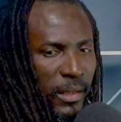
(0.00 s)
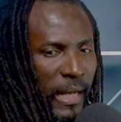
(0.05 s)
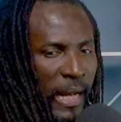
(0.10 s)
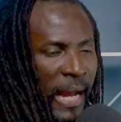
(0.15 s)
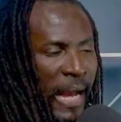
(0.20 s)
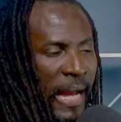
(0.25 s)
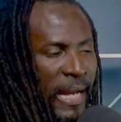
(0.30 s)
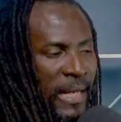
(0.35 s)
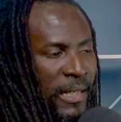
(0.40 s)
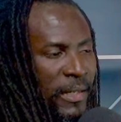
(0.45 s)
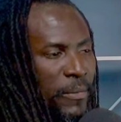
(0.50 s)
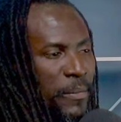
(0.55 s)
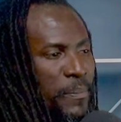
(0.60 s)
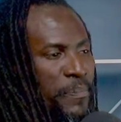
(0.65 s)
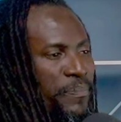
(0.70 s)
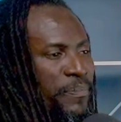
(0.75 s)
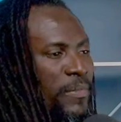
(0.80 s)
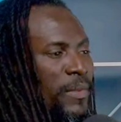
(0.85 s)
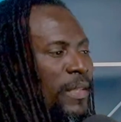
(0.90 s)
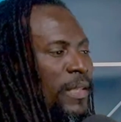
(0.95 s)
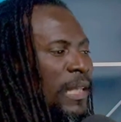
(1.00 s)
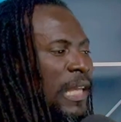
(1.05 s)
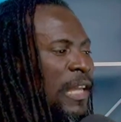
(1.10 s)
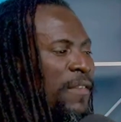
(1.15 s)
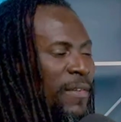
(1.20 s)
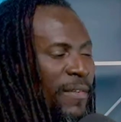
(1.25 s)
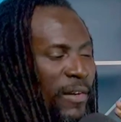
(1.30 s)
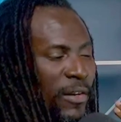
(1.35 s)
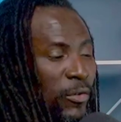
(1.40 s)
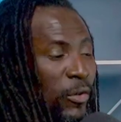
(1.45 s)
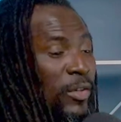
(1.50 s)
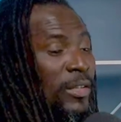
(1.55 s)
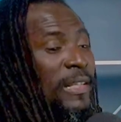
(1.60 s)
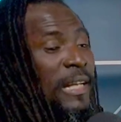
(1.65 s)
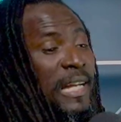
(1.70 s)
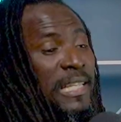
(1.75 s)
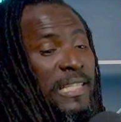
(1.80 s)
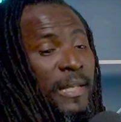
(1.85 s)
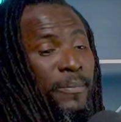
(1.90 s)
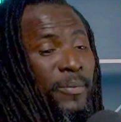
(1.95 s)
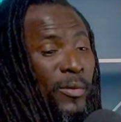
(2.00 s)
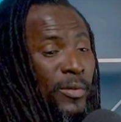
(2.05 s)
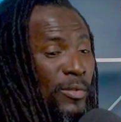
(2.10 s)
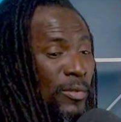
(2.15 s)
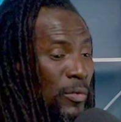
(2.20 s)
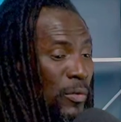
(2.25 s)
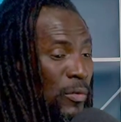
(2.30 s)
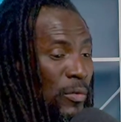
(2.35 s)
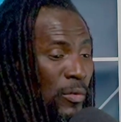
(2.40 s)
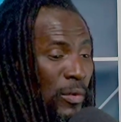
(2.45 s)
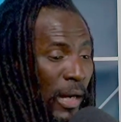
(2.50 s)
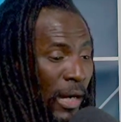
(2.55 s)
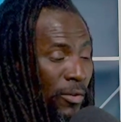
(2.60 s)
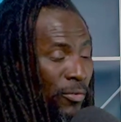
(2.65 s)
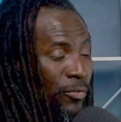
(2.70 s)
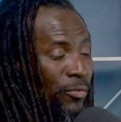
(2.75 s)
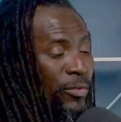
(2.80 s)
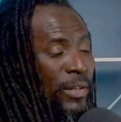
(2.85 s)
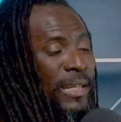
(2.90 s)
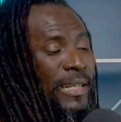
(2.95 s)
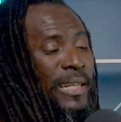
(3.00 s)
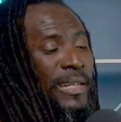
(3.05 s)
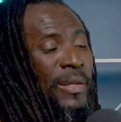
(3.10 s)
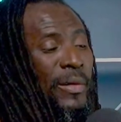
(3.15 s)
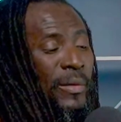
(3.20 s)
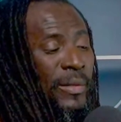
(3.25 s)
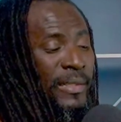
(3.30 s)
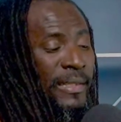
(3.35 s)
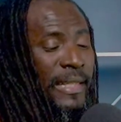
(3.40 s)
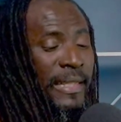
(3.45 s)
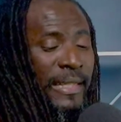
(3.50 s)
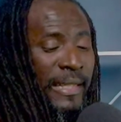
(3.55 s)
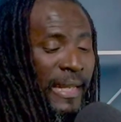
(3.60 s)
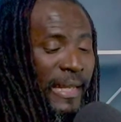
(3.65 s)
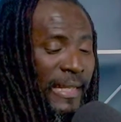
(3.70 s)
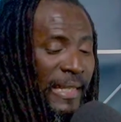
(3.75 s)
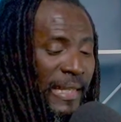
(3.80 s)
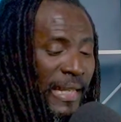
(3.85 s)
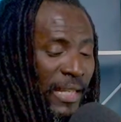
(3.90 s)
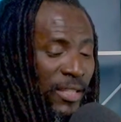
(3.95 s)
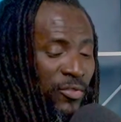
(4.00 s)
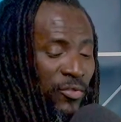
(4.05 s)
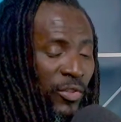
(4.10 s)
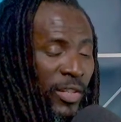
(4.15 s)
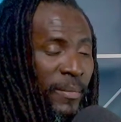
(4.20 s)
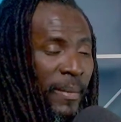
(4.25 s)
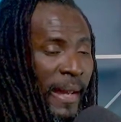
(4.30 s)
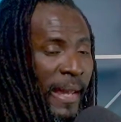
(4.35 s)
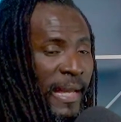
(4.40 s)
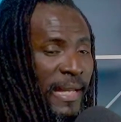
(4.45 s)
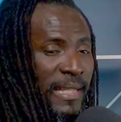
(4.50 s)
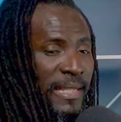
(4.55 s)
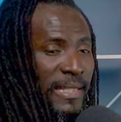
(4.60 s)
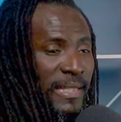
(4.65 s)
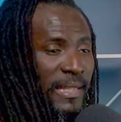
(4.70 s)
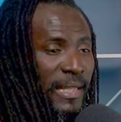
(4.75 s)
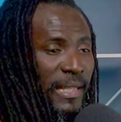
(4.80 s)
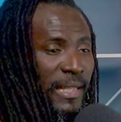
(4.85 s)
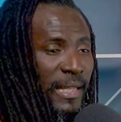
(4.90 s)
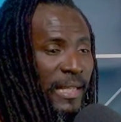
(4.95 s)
And if you have a Rodecaster Pro 2, I really don't think you need a Streamer X.